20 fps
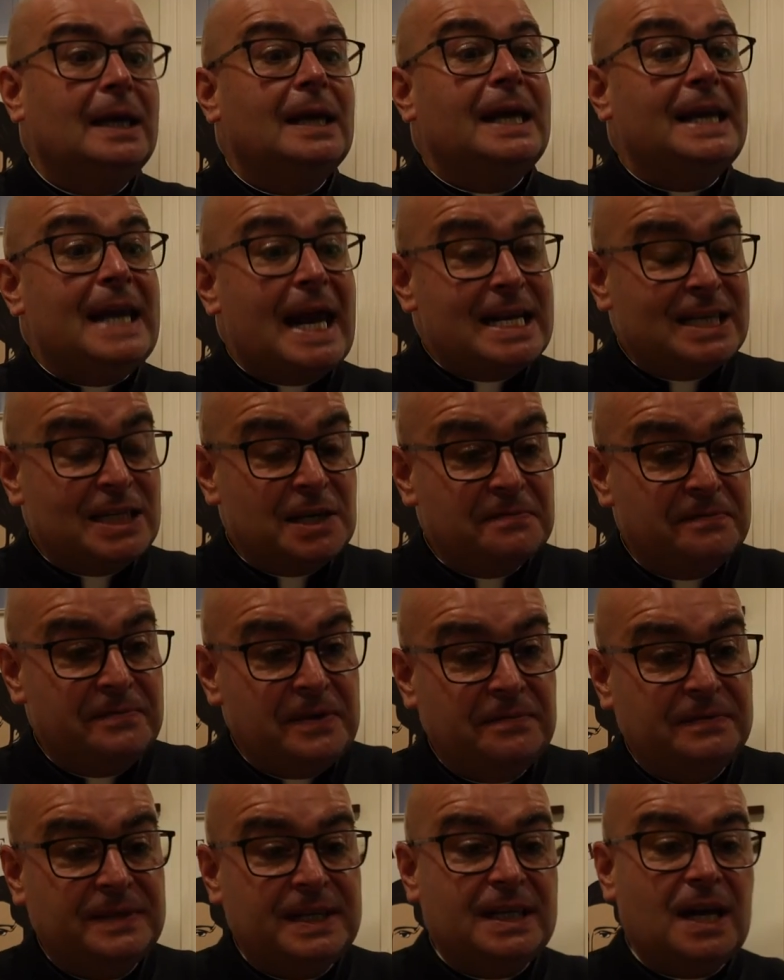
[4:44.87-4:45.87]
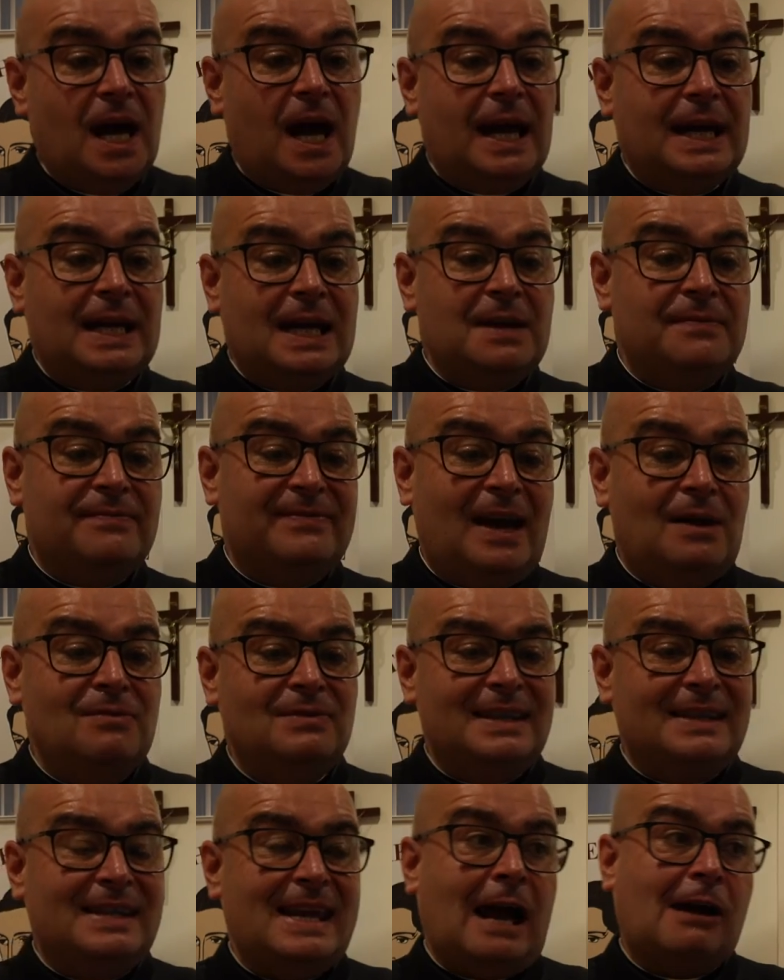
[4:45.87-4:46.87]
In 1859, he
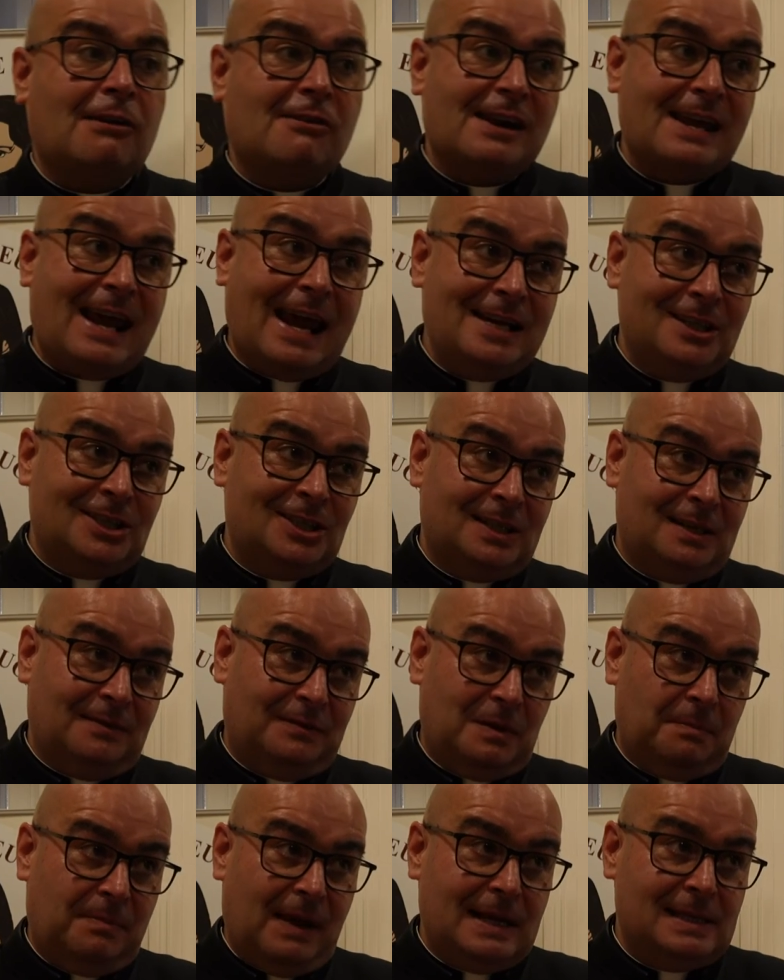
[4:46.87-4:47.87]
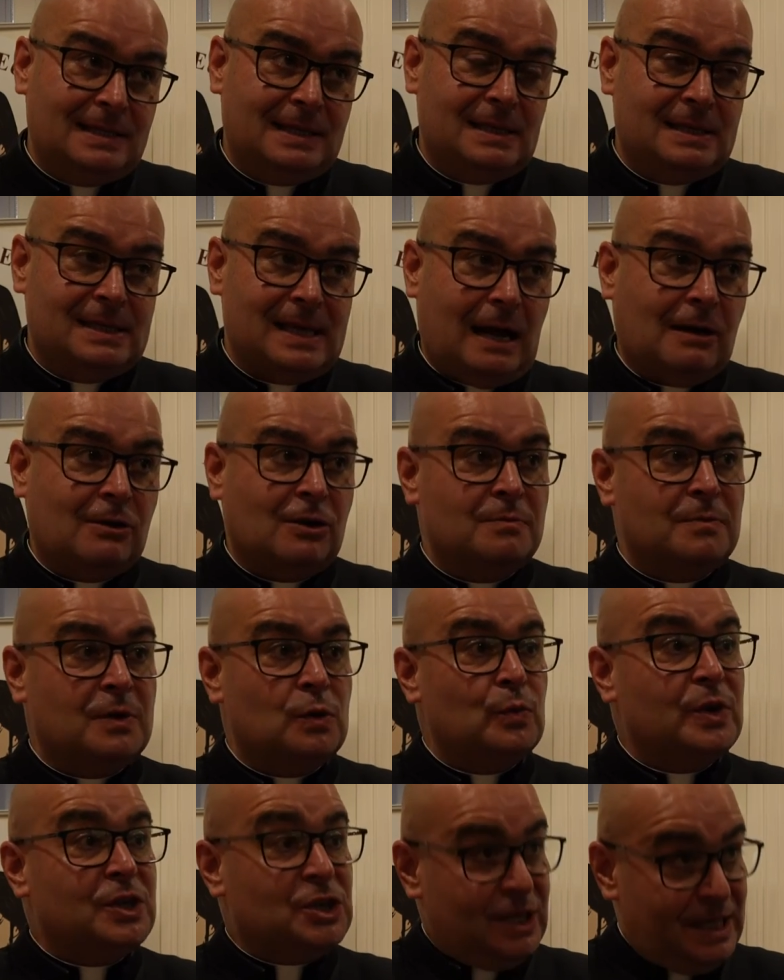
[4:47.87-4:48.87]
founded the Aggregation of the Blessed
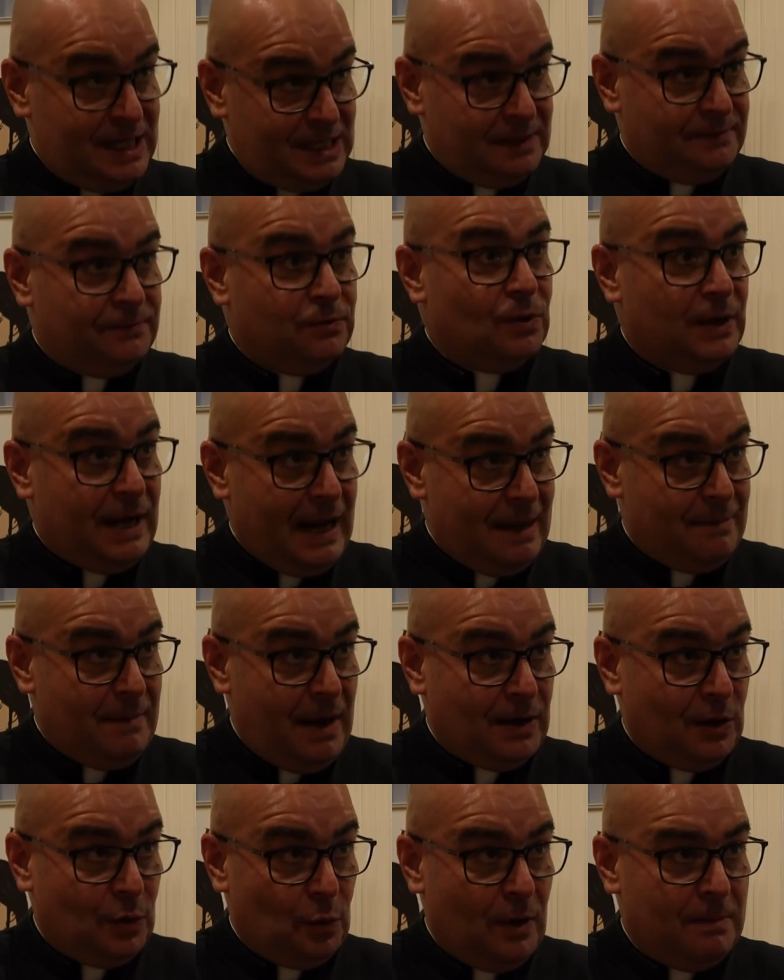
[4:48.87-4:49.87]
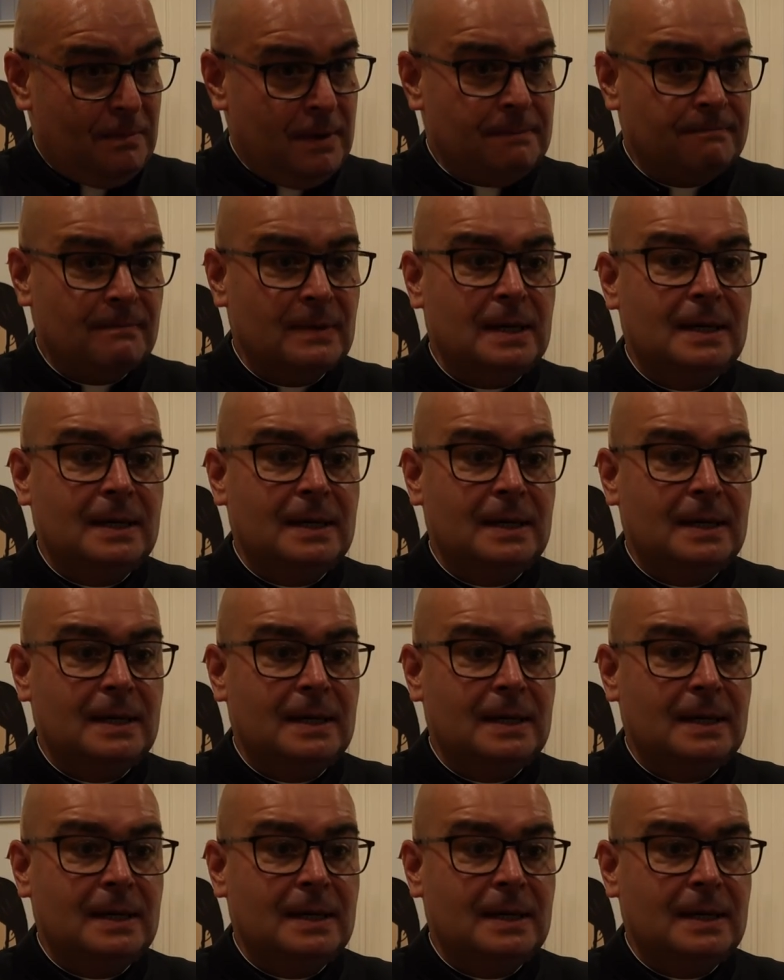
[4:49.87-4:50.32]
Sacrament, which is for laymen and women.